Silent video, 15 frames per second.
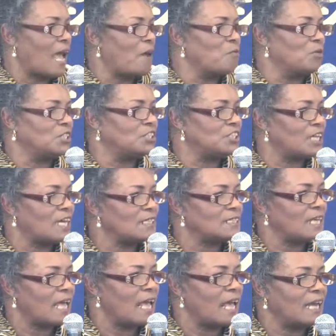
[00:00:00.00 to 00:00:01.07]
and we're just
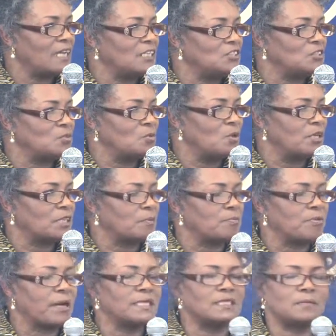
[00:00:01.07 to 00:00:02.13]
headed toward the
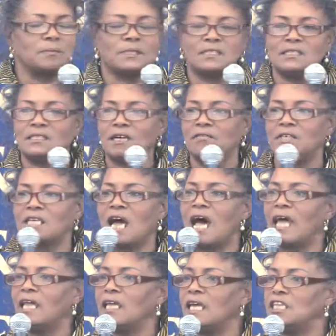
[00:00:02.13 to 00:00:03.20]
precipice of
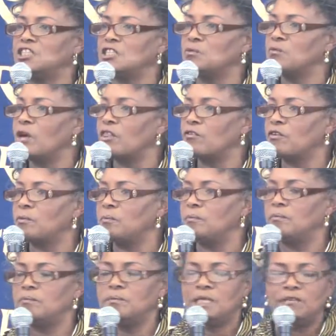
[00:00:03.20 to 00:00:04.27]
annihilation, whether
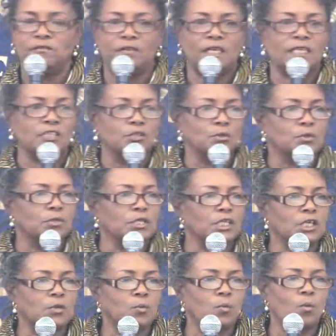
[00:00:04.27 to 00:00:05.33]
it be via
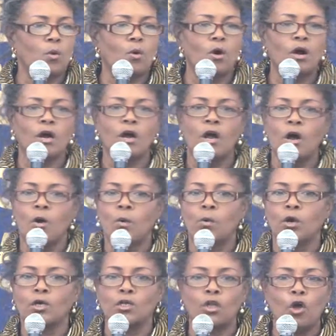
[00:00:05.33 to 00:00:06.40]
nuclear war,
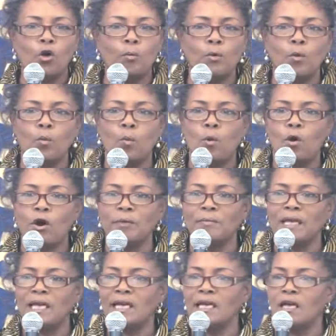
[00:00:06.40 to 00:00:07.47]
or global
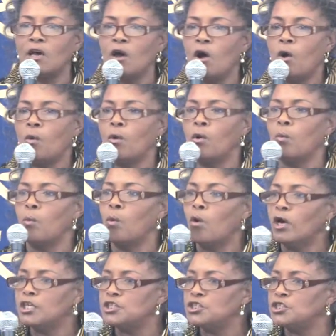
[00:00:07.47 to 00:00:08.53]
warming, or
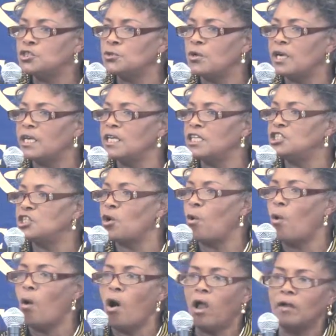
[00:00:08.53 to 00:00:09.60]
water shortage, or
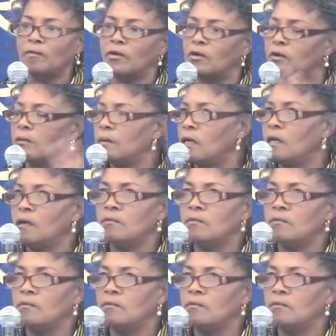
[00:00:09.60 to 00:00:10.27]
all, or